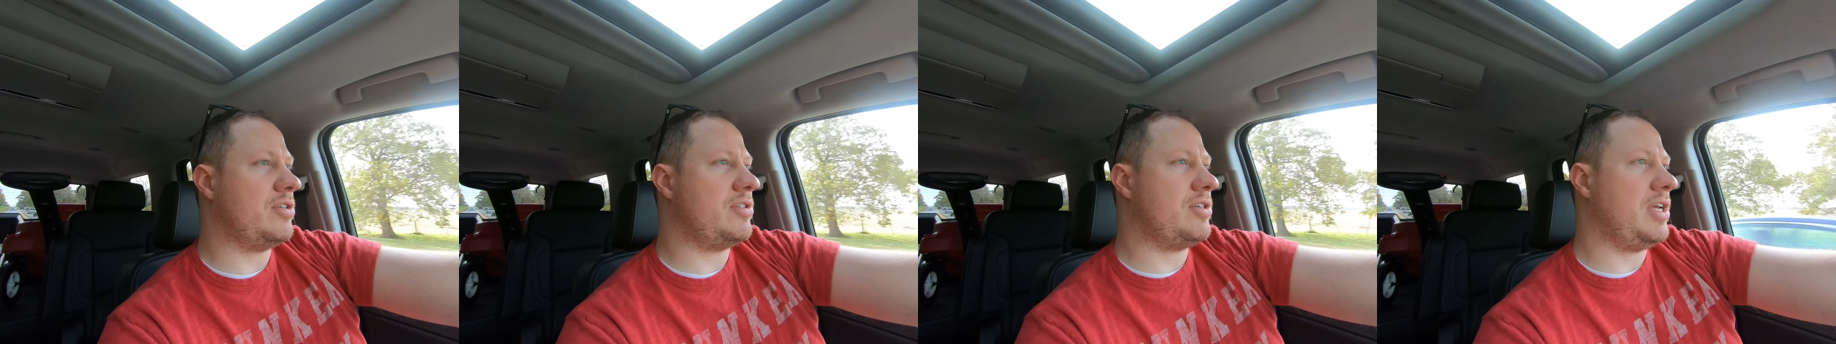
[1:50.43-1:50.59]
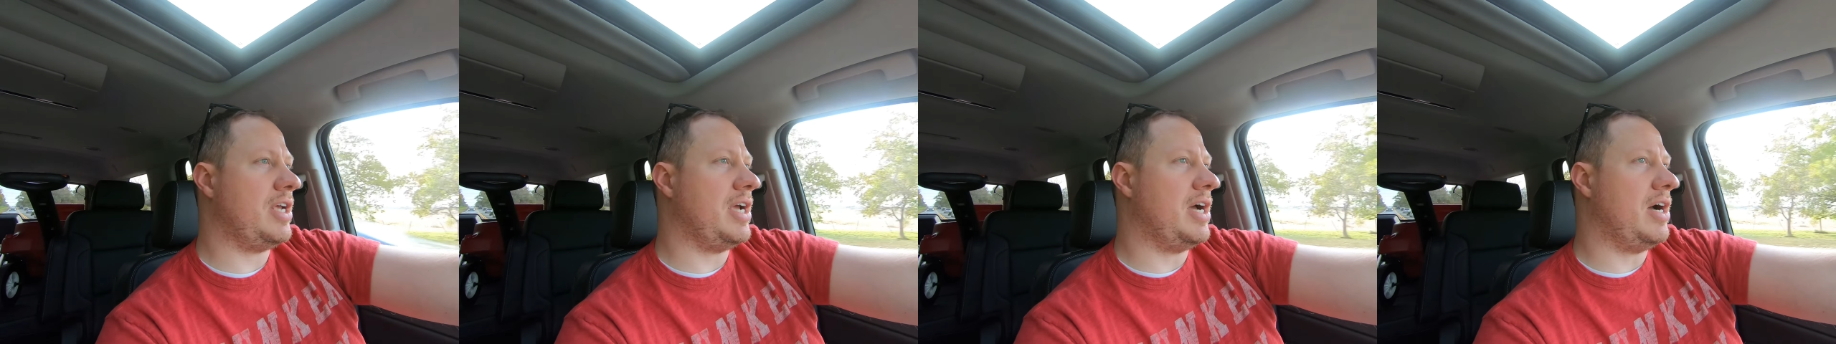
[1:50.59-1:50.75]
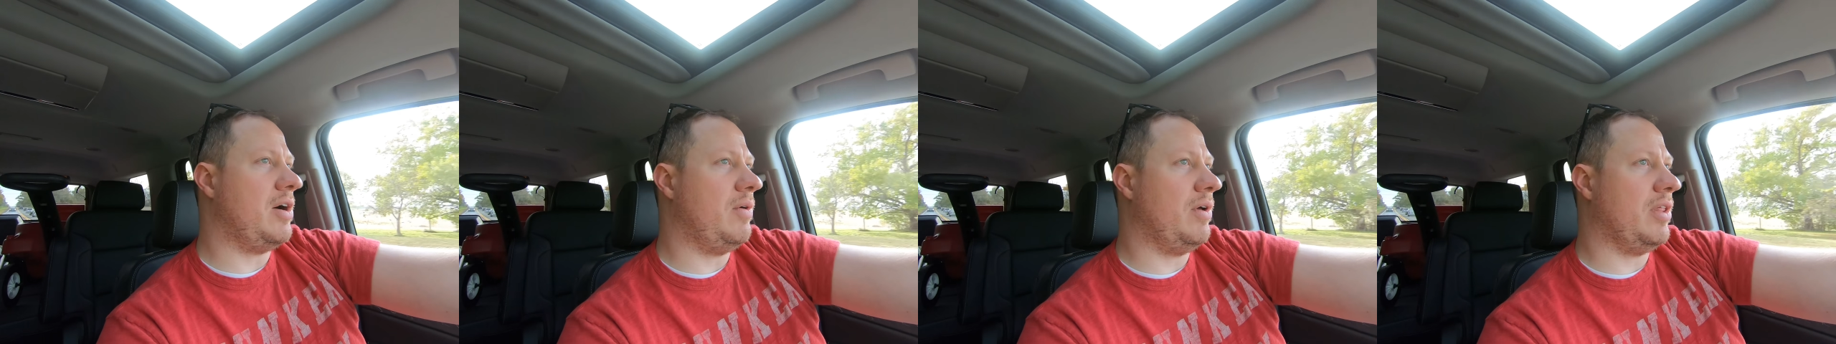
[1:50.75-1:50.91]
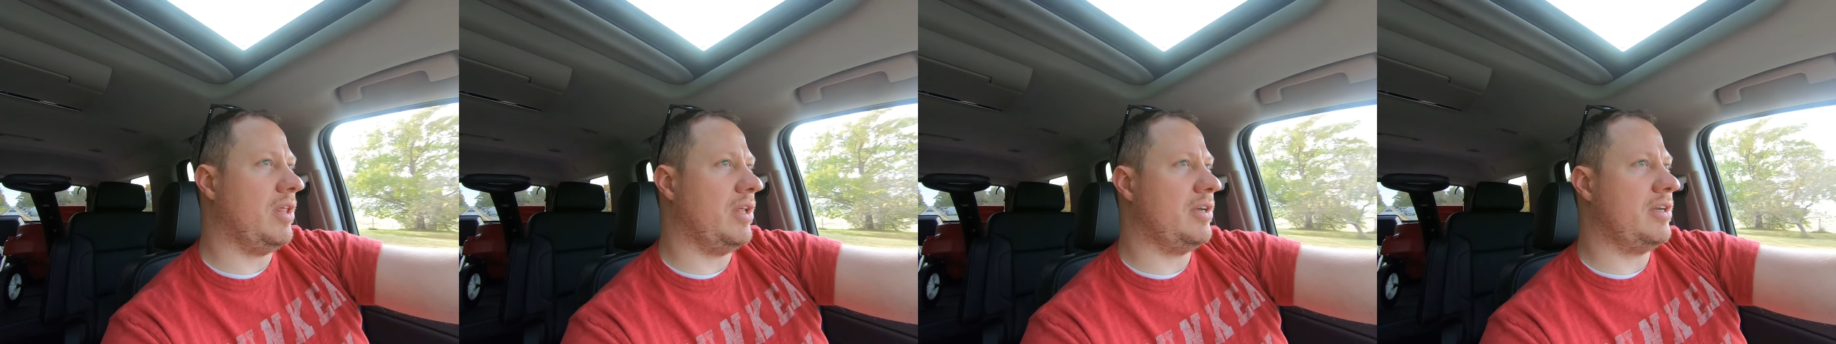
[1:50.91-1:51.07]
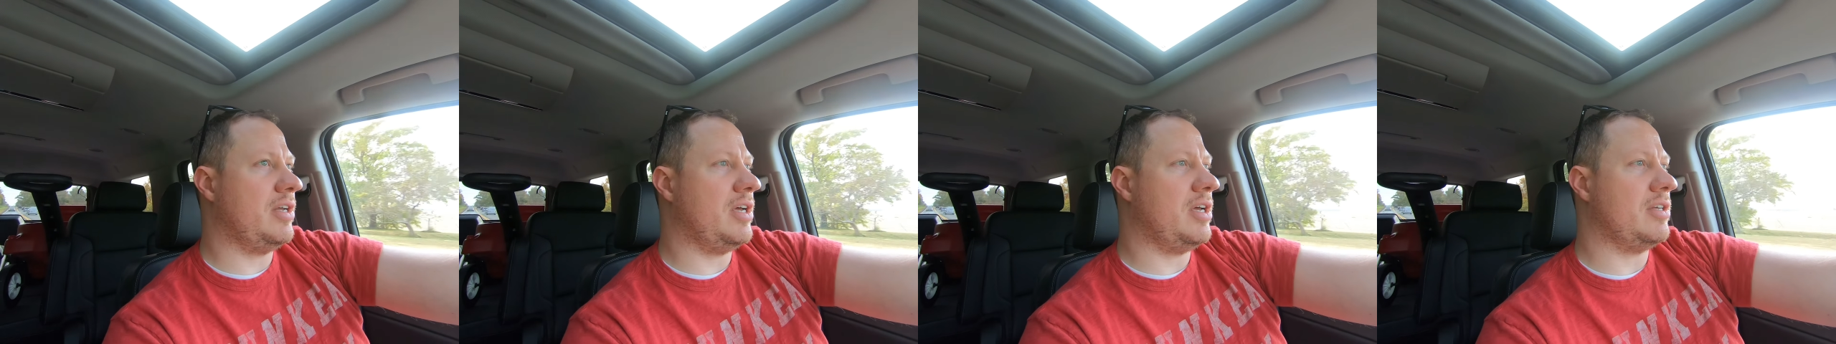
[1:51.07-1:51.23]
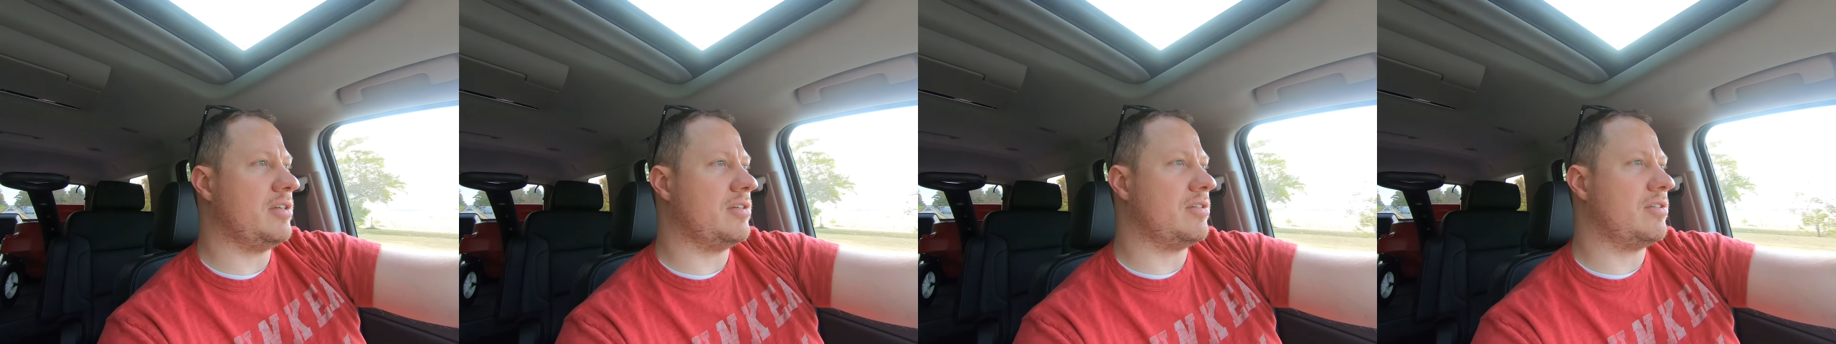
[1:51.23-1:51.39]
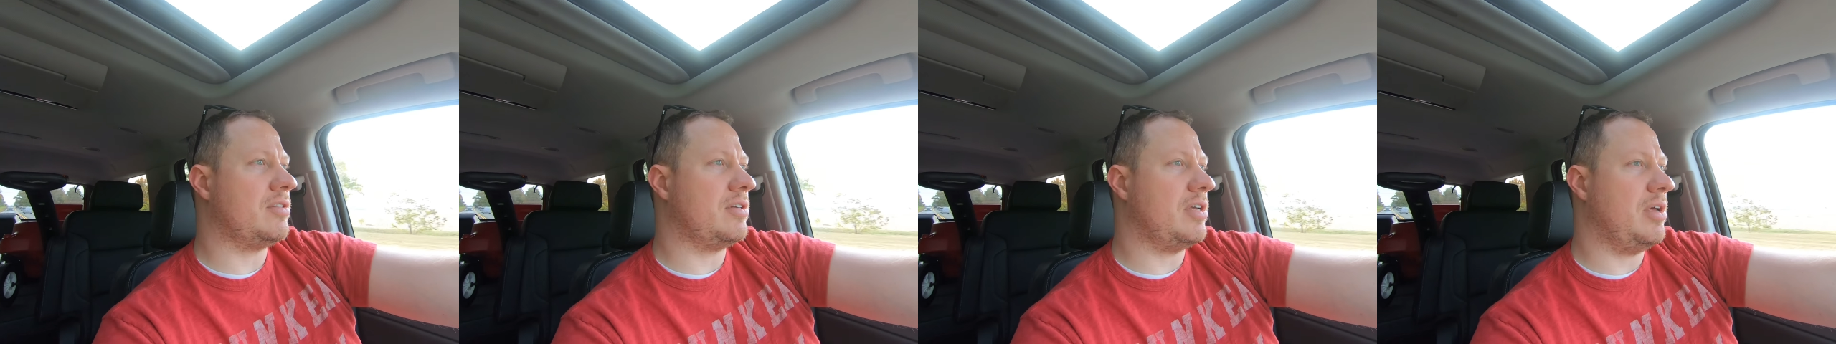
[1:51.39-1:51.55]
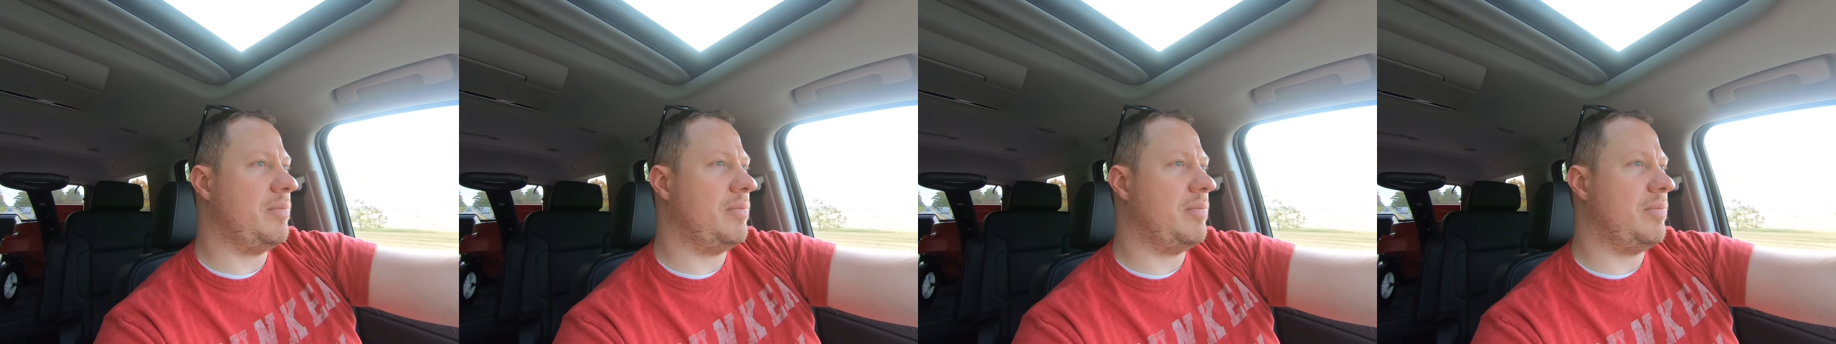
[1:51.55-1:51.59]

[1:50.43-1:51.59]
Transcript: to see how well it does.